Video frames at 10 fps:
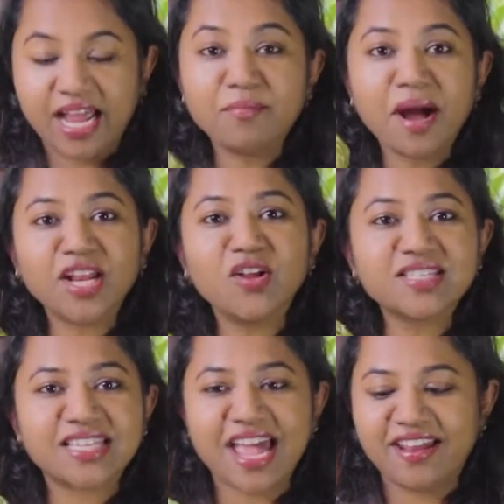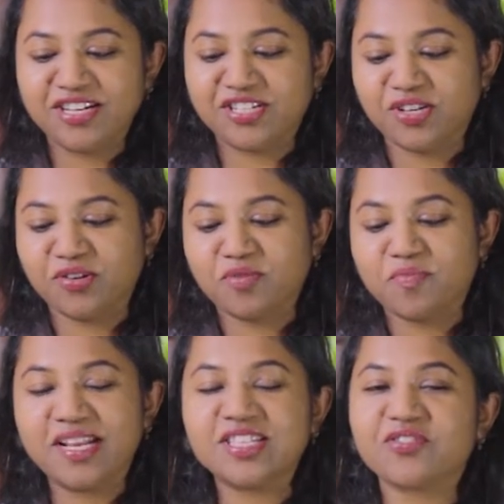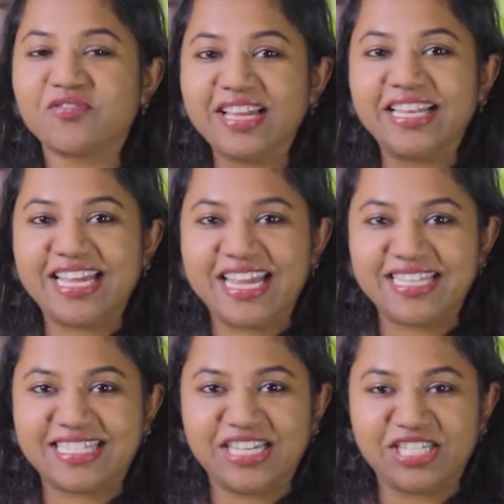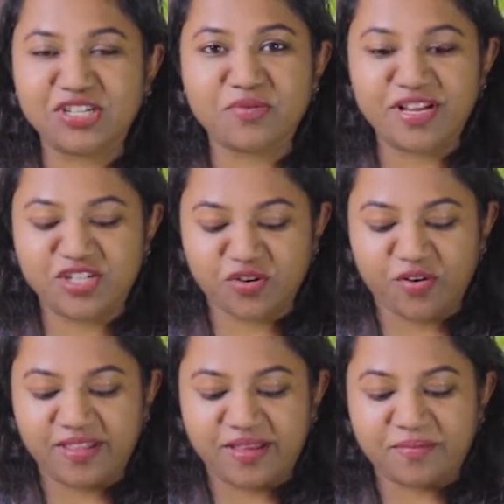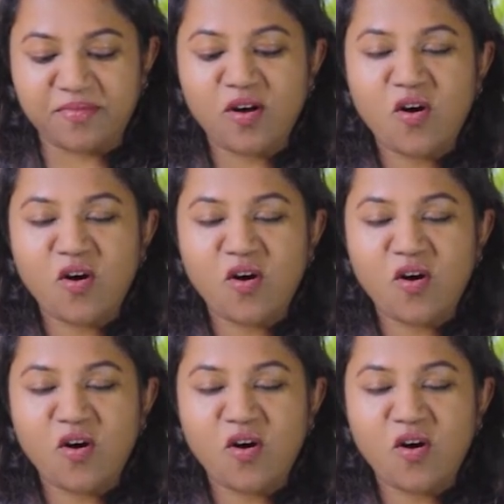It might look scary to you, but it's really easy to enjoy them.